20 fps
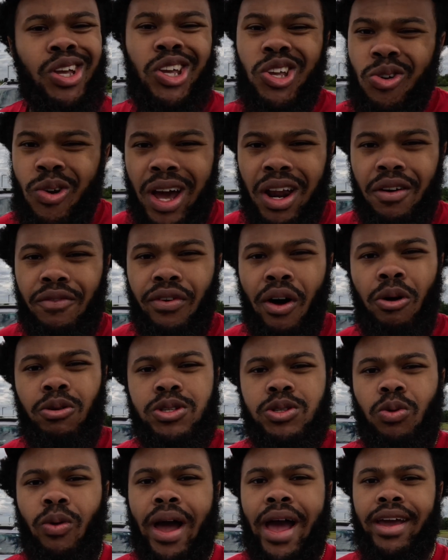you got a
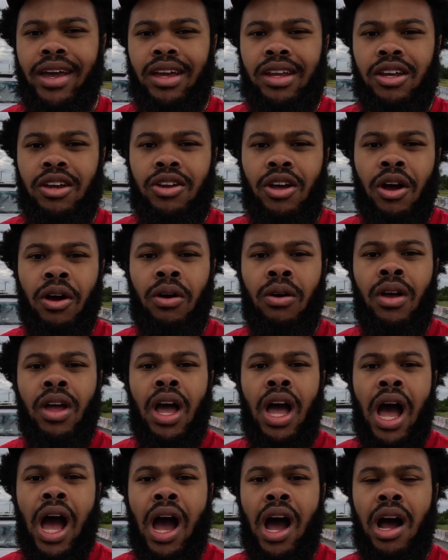
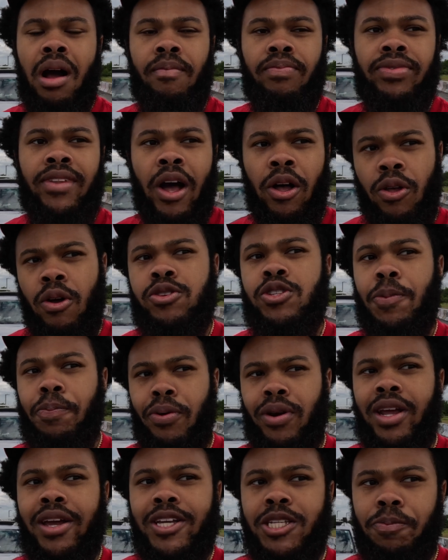Volkswagen, those are
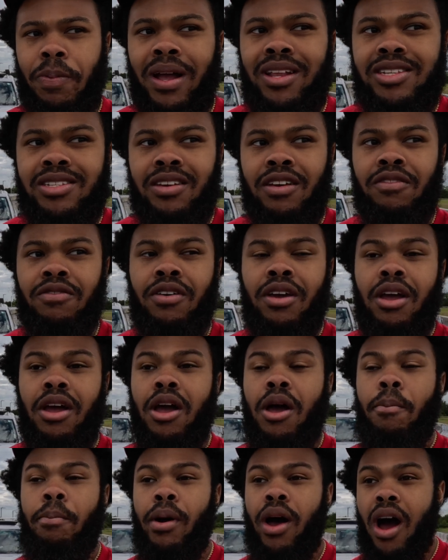pretty expensive.
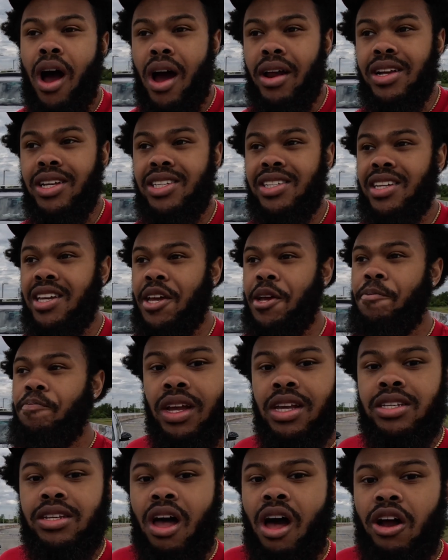But honestly,
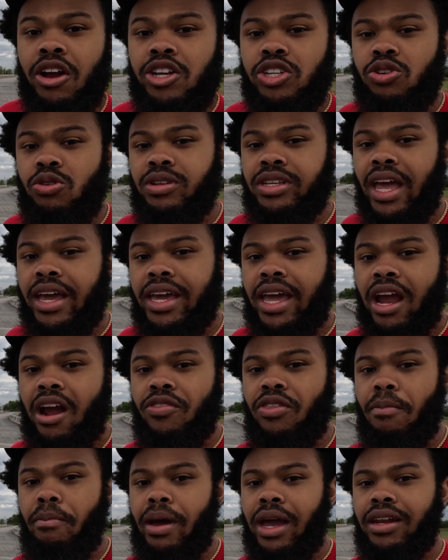as long as you take care of
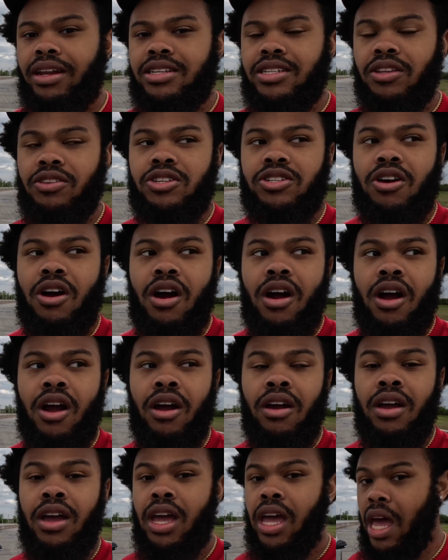the maintenance of this
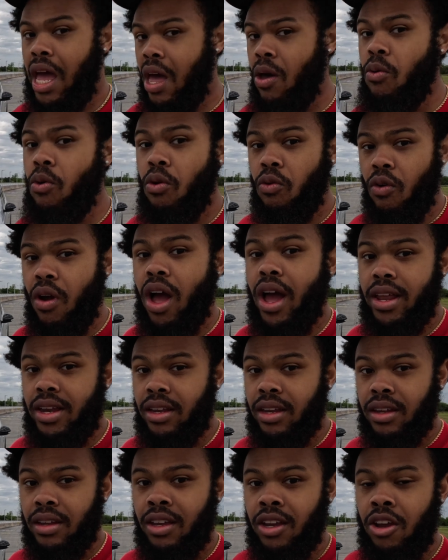car, it will
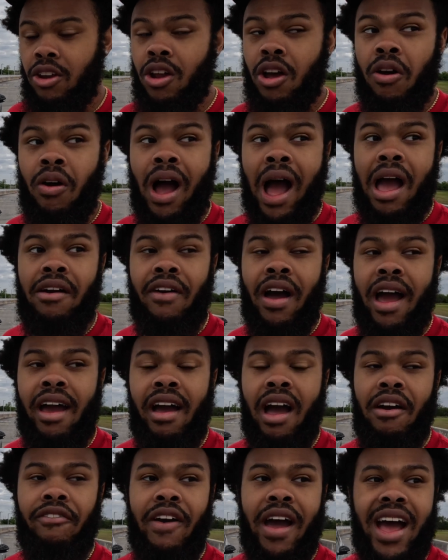run.
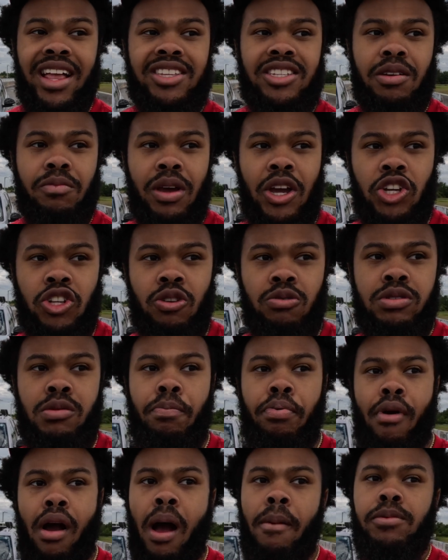I've had some issues and
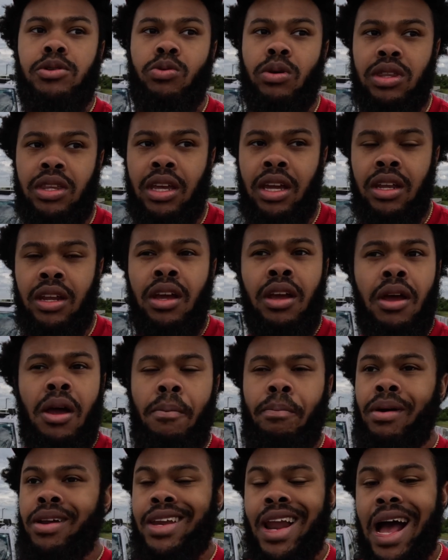problems with it,
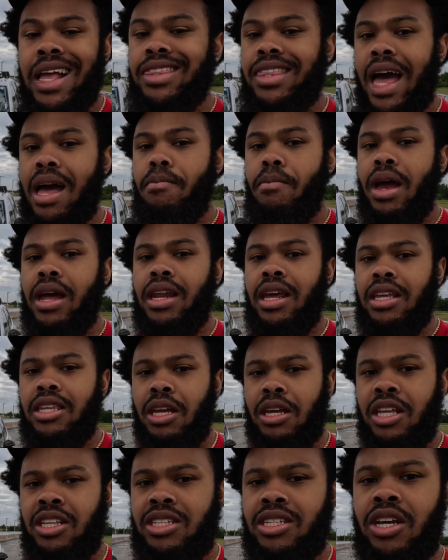but not that many,
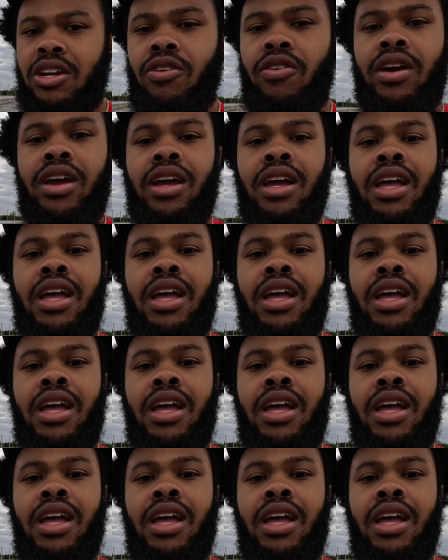considering